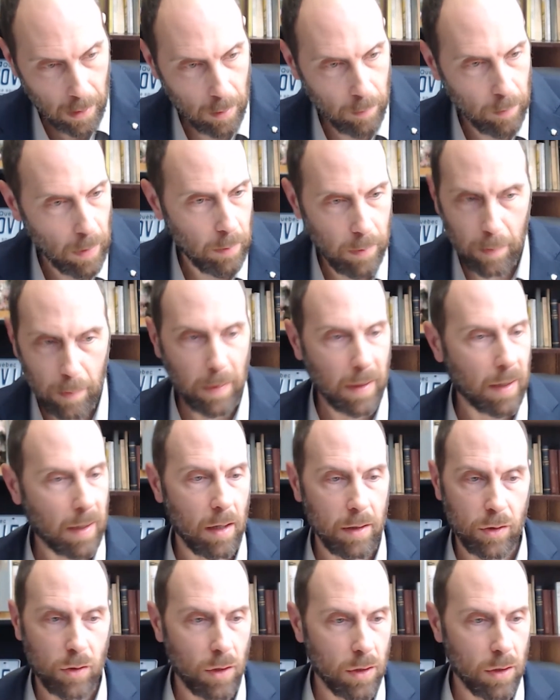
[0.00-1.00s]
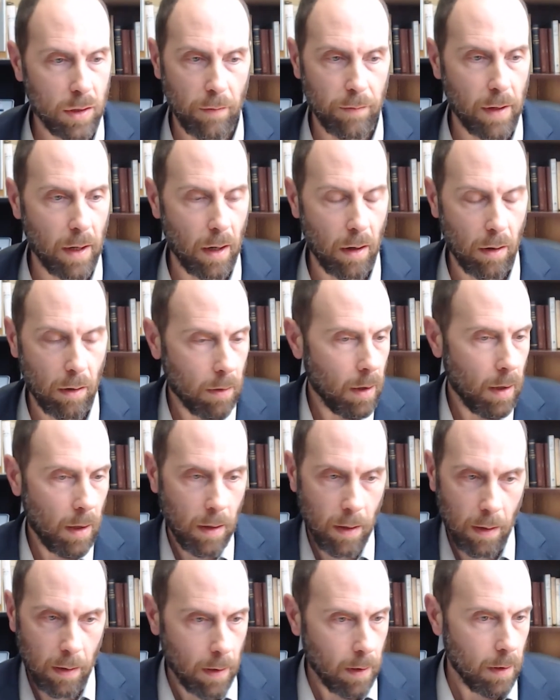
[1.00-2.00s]
and maybe because just of their
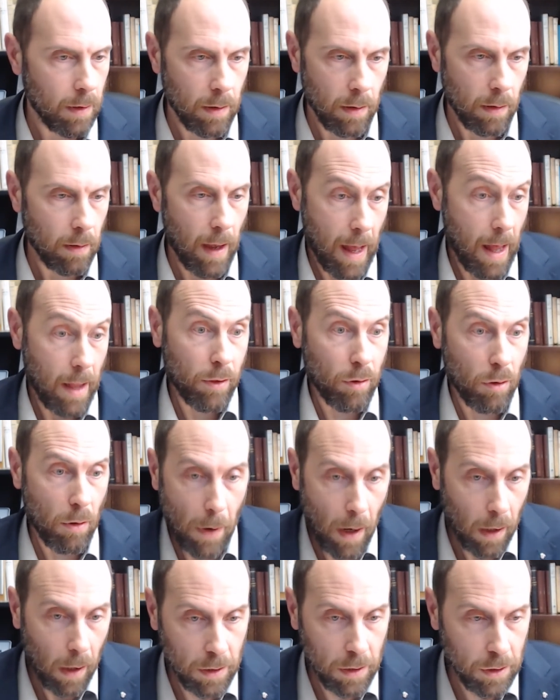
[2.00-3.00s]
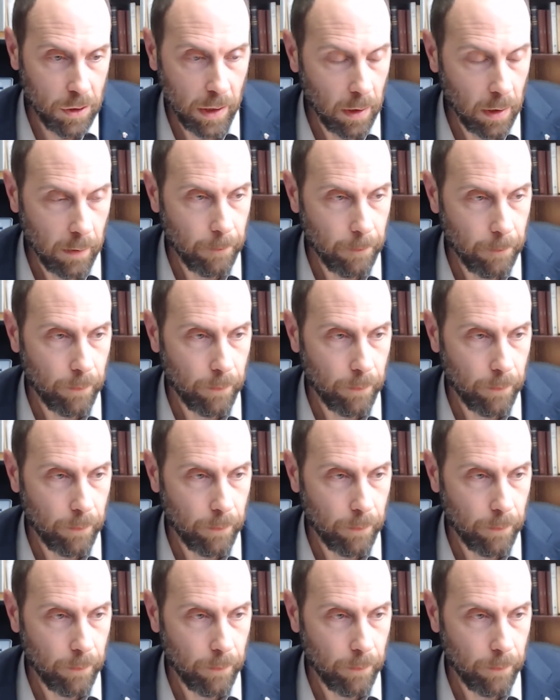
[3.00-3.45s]
anthropology,